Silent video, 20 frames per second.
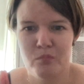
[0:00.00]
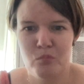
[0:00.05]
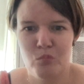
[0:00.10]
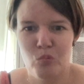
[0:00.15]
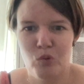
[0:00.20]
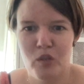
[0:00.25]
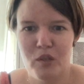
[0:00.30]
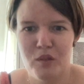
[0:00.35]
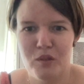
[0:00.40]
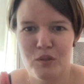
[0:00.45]

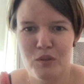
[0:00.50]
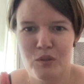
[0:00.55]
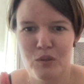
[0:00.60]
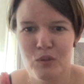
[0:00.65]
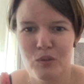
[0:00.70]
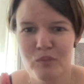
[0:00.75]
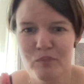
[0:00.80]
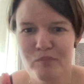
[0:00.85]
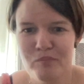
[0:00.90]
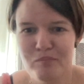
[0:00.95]
1 or
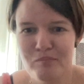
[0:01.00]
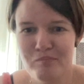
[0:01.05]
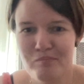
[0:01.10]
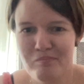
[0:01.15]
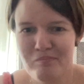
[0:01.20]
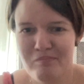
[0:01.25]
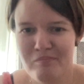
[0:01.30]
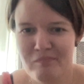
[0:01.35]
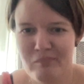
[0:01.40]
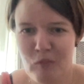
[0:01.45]
2
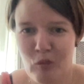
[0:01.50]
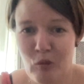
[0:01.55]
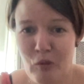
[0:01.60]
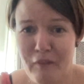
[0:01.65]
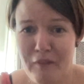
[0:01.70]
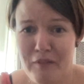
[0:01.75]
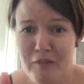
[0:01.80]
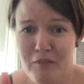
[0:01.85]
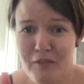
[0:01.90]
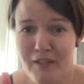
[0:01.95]
or
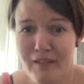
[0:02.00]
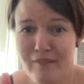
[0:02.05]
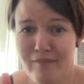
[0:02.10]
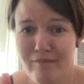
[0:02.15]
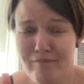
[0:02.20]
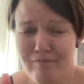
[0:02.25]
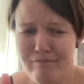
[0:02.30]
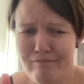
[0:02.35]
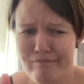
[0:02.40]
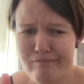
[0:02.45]
3.
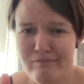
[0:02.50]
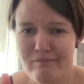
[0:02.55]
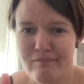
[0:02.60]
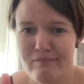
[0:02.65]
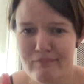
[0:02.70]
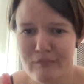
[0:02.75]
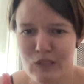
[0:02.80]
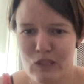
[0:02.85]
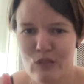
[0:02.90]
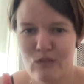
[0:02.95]

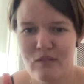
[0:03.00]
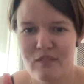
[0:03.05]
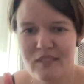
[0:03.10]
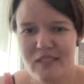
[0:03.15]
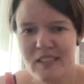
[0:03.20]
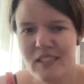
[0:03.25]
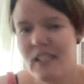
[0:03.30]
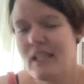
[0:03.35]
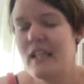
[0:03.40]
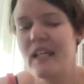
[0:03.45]
So
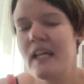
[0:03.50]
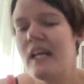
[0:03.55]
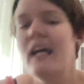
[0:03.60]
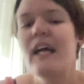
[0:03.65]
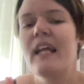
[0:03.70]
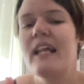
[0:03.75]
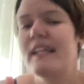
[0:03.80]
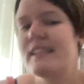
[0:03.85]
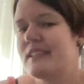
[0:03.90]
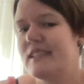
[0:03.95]

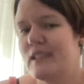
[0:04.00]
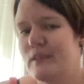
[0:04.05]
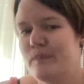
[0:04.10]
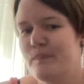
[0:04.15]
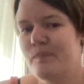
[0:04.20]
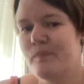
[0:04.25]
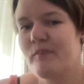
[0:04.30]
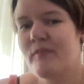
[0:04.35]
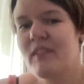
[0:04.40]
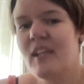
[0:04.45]
let's see.
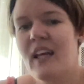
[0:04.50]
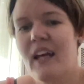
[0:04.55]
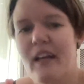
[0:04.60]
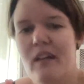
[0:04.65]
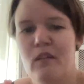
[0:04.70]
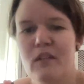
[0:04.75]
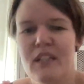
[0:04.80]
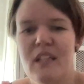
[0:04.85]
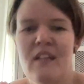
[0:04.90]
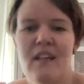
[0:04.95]
I
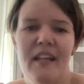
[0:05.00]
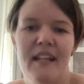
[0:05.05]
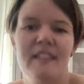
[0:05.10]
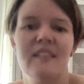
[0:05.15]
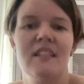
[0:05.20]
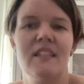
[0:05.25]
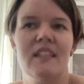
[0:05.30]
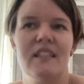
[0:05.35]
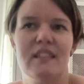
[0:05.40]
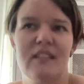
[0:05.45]
really like
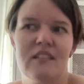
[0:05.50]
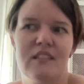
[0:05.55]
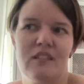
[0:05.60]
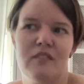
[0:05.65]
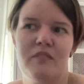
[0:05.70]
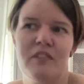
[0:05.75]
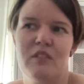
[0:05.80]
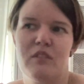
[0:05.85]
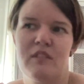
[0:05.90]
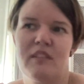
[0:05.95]
the ideas
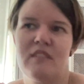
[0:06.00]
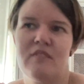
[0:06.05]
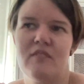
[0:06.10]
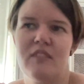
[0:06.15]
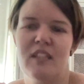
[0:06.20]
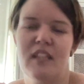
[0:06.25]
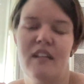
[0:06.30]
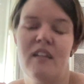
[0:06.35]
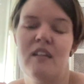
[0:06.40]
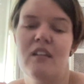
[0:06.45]
of it, and
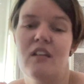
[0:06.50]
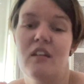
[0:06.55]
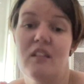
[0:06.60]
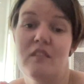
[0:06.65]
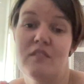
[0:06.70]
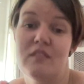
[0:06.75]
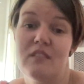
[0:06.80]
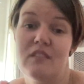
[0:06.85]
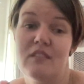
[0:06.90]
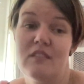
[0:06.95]
I
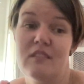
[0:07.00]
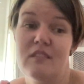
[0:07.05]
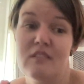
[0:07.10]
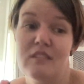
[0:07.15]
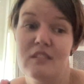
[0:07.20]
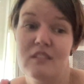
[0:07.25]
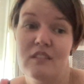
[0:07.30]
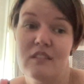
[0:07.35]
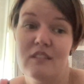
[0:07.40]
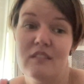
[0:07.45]
love
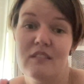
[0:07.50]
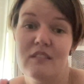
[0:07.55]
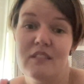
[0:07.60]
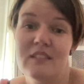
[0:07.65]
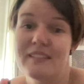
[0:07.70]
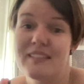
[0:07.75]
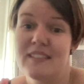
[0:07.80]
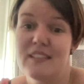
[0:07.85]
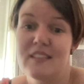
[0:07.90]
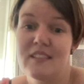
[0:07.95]

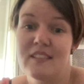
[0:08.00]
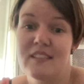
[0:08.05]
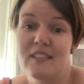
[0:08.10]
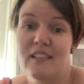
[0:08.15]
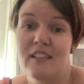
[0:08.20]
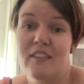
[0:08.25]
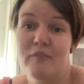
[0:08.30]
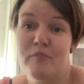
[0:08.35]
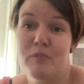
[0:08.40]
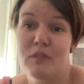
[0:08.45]
it since
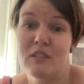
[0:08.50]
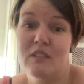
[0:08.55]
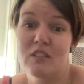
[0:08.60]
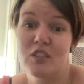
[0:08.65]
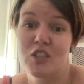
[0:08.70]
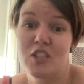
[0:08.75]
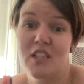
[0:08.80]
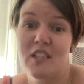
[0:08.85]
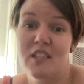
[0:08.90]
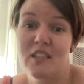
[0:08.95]
I've been a
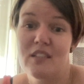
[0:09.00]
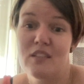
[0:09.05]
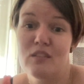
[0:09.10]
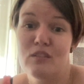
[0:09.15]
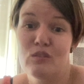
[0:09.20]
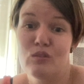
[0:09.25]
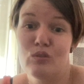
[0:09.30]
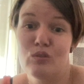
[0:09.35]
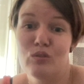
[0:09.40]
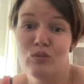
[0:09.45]
child
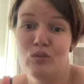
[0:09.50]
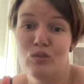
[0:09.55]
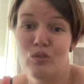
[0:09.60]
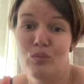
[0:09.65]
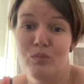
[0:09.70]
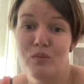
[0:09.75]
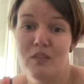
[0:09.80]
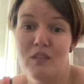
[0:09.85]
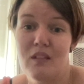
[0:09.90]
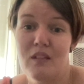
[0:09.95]
to
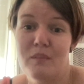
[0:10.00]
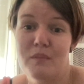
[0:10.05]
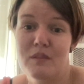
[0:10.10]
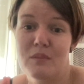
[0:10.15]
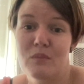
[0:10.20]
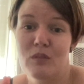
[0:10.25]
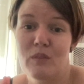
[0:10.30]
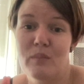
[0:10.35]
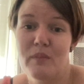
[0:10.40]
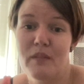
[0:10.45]
open up
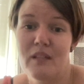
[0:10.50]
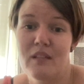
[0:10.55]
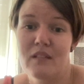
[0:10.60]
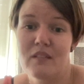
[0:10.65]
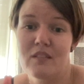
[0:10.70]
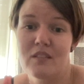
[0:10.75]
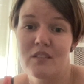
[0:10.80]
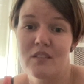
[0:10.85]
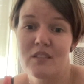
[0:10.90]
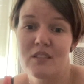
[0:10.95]
small
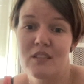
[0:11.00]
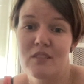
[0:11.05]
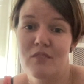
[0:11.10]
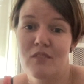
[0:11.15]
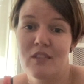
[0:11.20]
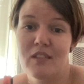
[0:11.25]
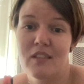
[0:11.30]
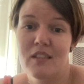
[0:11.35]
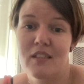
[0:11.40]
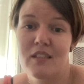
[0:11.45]
packages
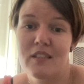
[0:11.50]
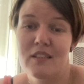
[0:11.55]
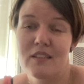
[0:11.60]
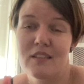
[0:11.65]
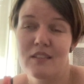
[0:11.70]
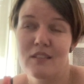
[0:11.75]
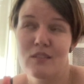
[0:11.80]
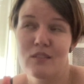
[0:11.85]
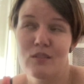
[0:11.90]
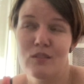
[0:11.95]
every day.
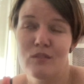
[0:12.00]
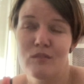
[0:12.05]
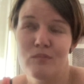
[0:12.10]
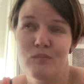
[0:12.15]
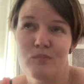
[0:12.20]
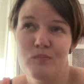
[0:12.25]
So